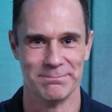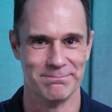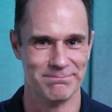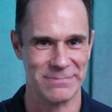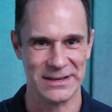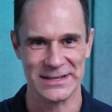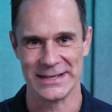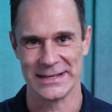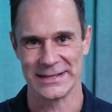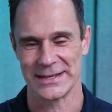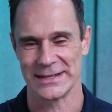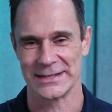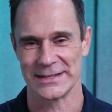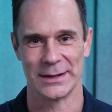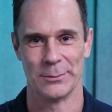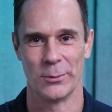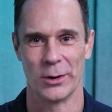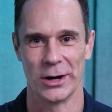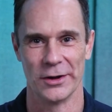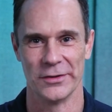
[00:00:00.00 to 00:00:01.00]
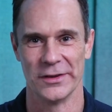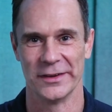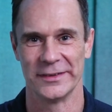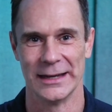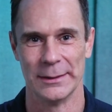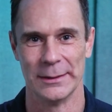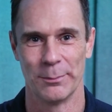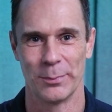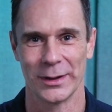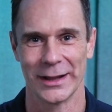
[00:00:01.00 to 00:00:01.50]
business somewhere on the
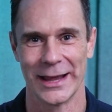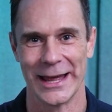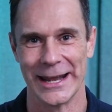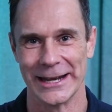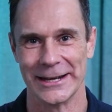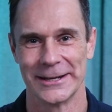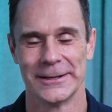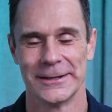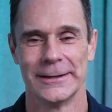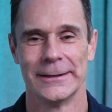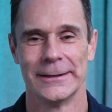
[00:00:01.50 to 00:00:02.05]
same planet.